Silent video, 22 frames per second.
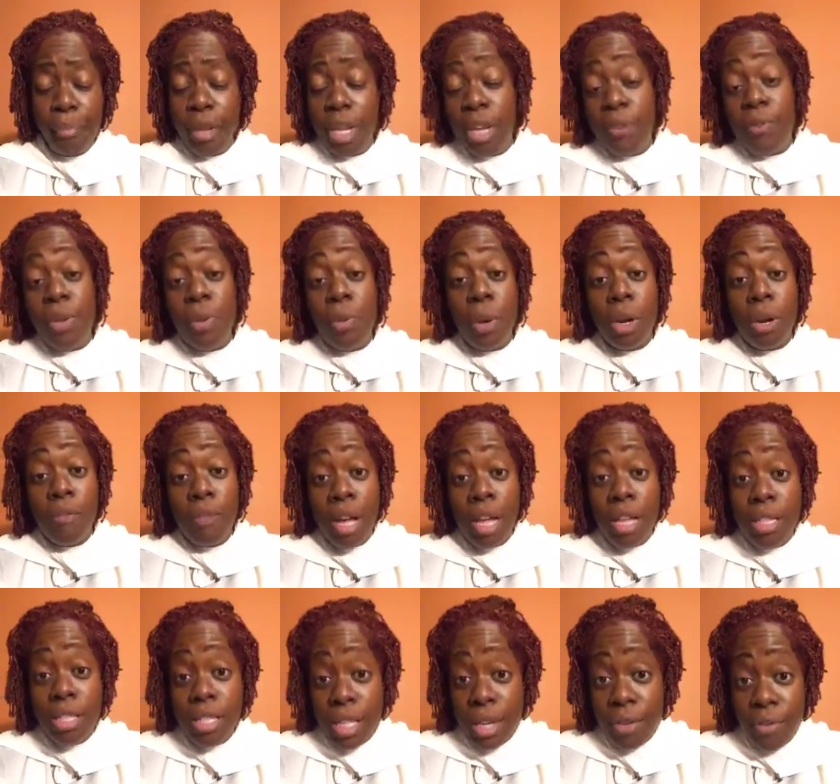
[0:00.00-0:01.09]
if you want to
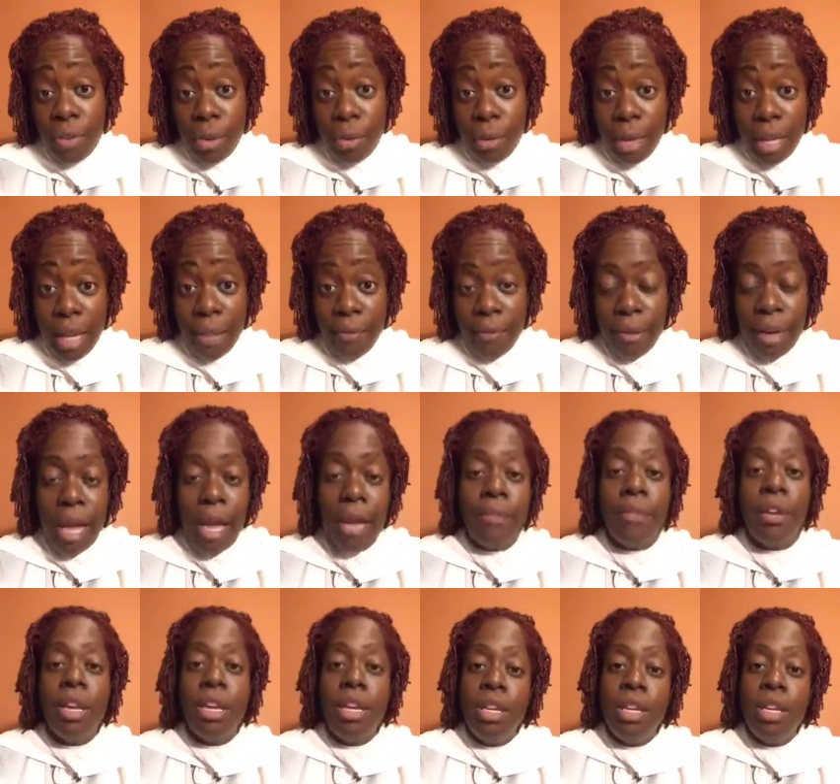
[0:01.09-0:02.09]
volunteer for Relay for Life,